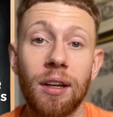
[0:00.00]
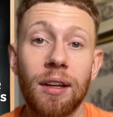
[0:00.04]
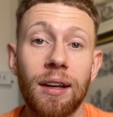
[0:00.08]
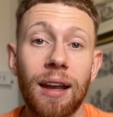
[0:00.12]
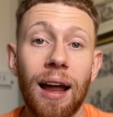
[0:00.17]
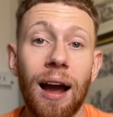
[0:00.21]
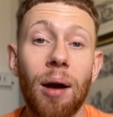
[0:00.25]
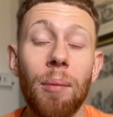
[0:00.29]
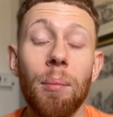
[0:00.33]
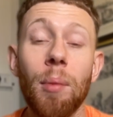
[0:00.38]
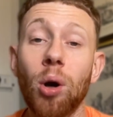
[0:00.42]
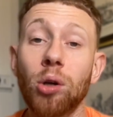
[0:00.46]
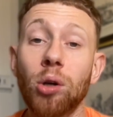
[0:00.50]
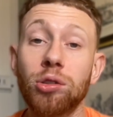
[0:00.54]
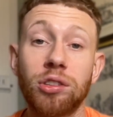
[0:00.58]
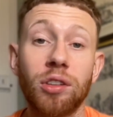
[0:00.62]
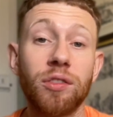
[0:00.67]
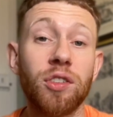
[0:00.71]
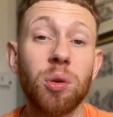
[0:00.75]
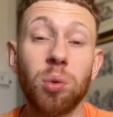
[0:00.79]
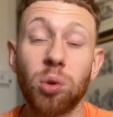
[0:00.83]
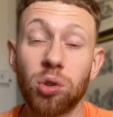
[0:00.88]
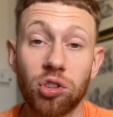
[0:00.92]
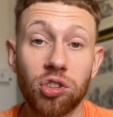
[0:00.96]
Now, most
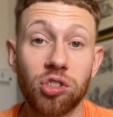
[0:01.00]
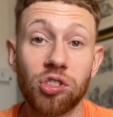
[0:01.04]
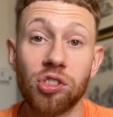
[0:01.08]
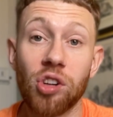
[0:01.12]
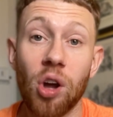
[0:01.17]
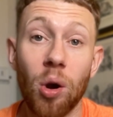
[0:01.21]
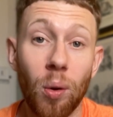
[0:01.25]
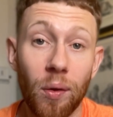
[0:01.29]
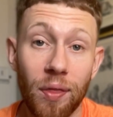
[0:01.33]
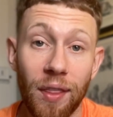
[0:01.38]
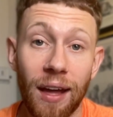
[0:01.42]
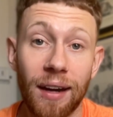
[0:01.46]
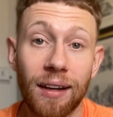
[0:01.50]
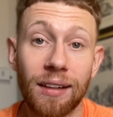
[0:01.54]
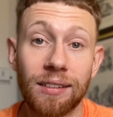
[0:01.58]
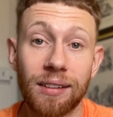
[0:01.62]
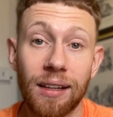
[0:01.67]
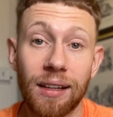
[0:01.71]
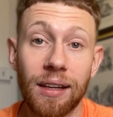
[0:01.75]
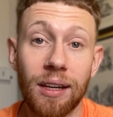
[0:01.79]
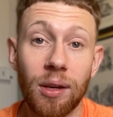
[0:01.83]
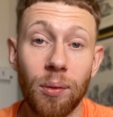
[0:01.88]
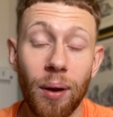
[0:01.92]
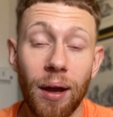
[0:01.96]
of you would just know what that is
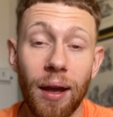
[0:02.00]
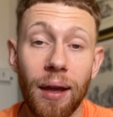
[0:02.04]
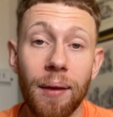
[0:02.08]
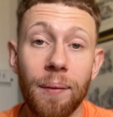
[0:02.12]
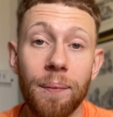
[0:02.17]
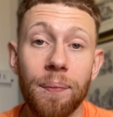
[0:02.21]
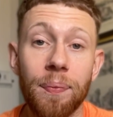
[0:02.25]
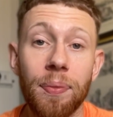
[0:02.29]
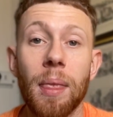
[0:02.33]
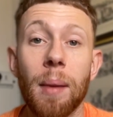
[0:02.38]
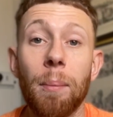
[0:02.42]
anyway,